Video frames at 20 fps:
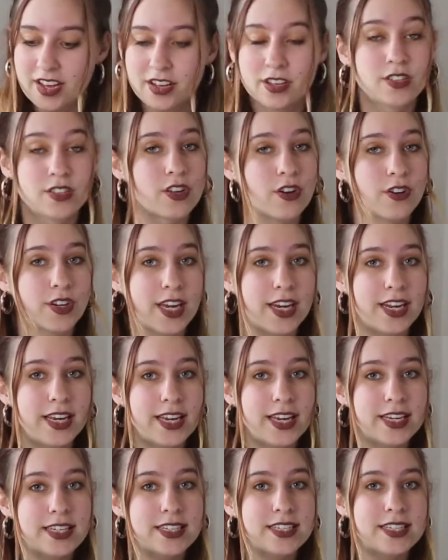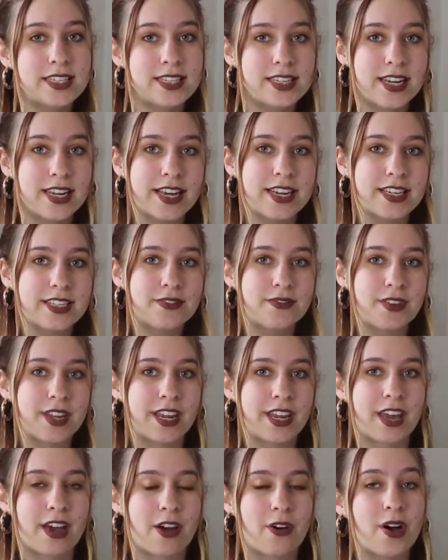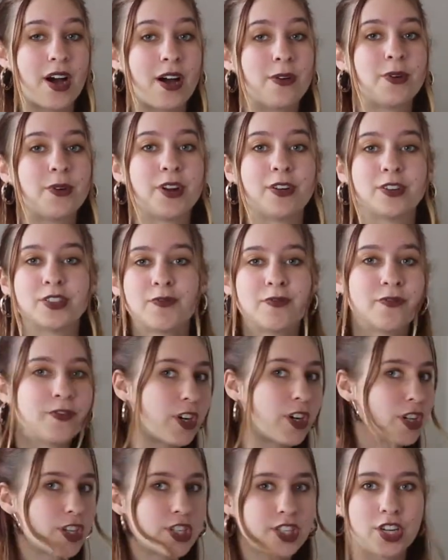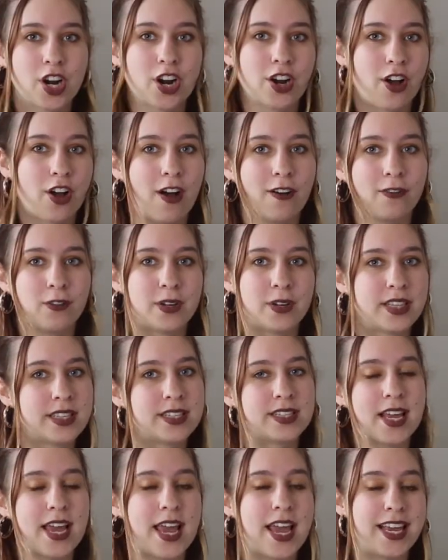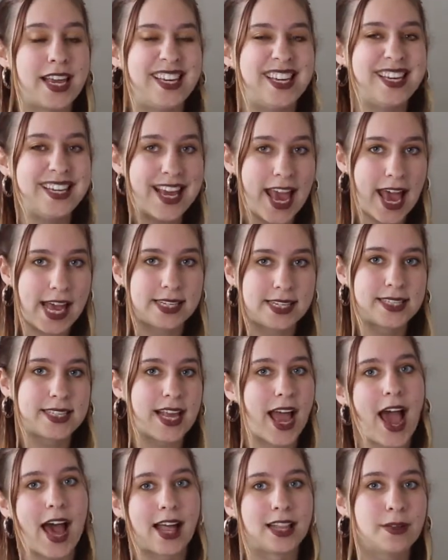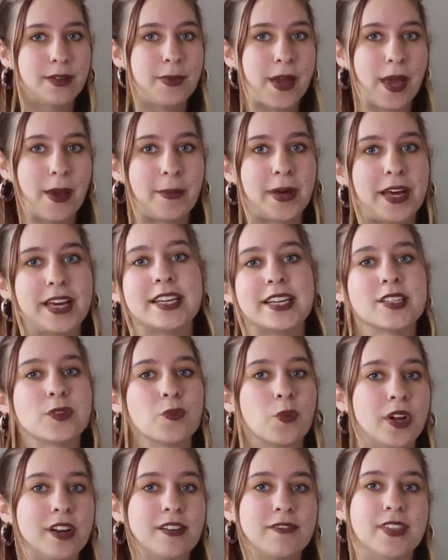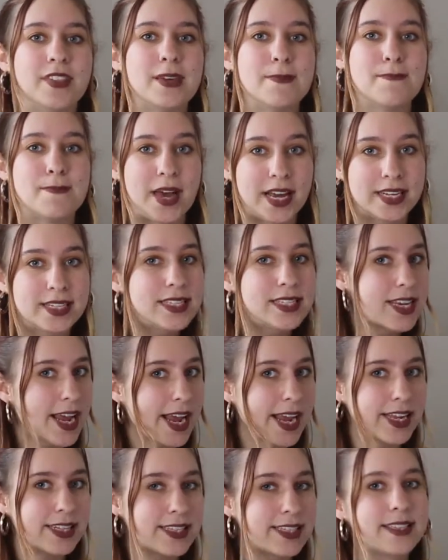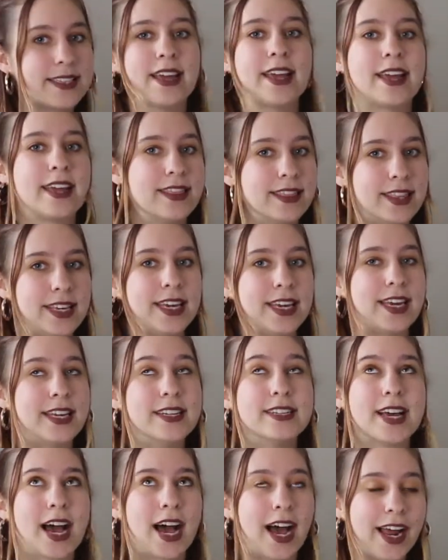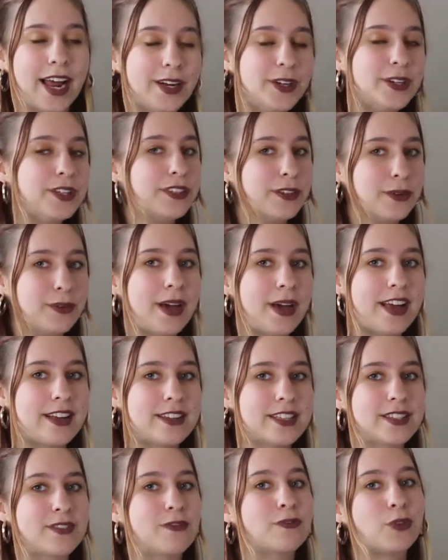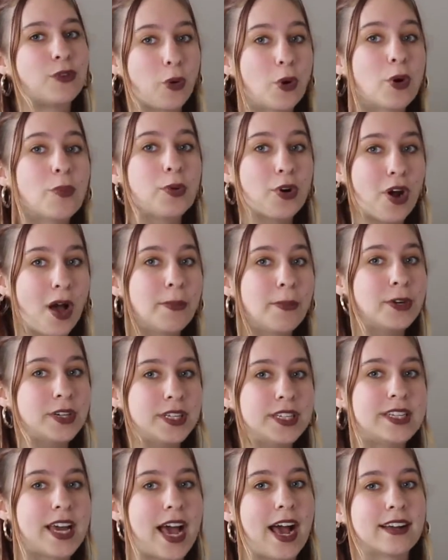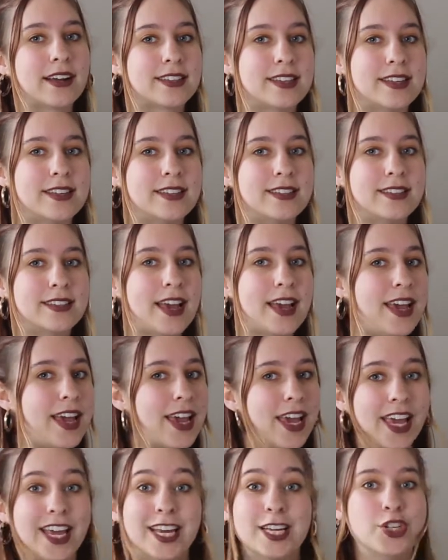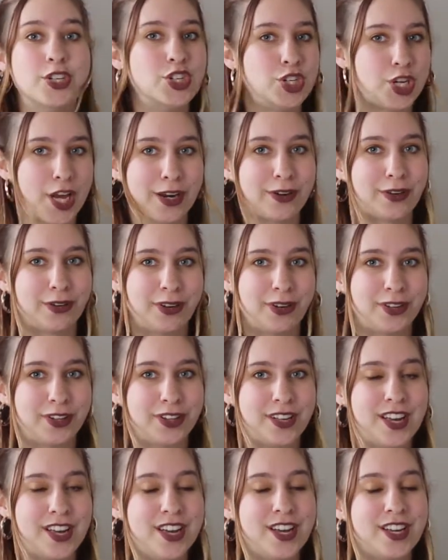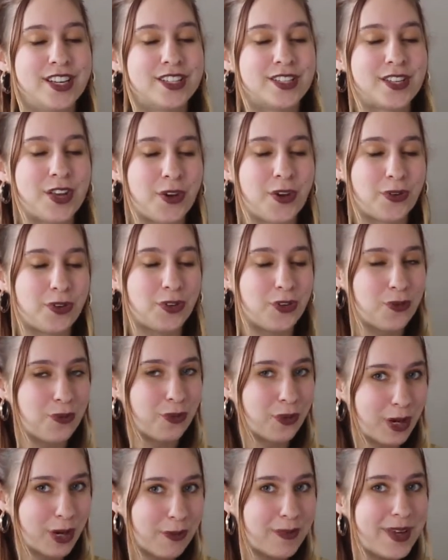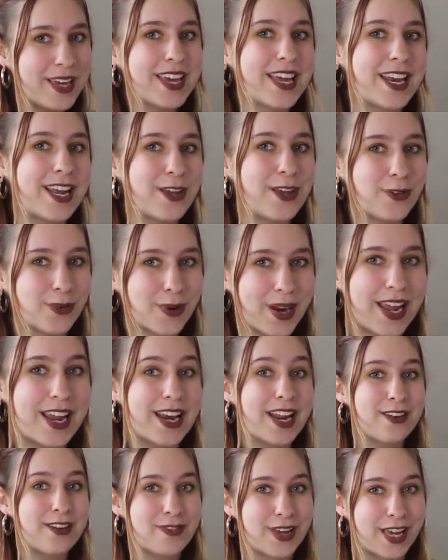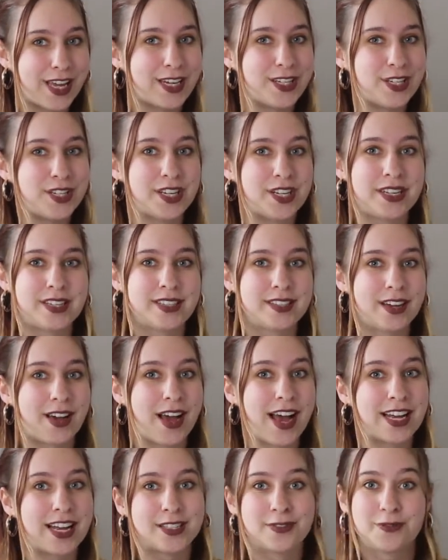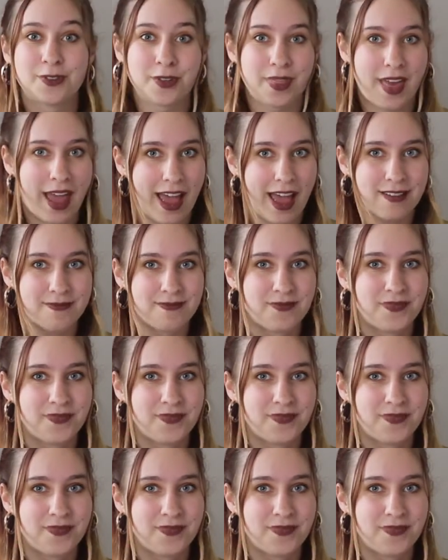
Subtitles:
So getting into today's video, I want to first start off with saying yes, Alabama is one of the best states in the entire US for property taxes in general. So you will be getting great advantages as for that.